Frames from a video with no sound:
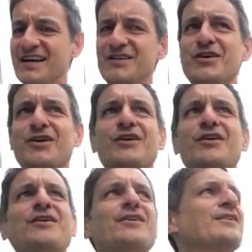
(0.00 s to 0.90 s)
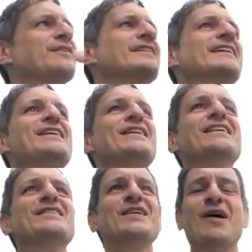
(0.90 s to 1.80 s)
your
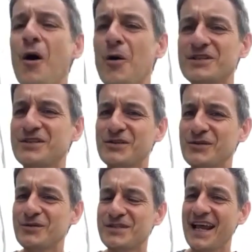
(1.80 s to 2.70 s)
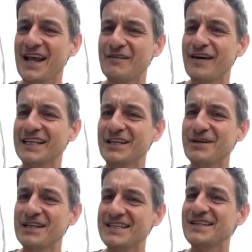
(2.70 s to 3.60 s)
ode to kind of finally
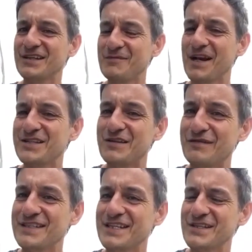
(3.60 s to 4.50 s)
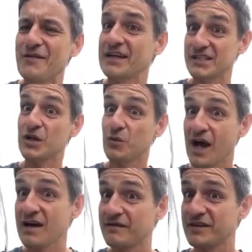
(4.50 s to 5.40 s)
realizing that you managed to fit in now, thanks to your
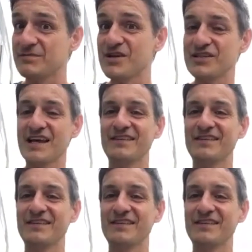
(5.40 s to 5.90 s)
wife especially, I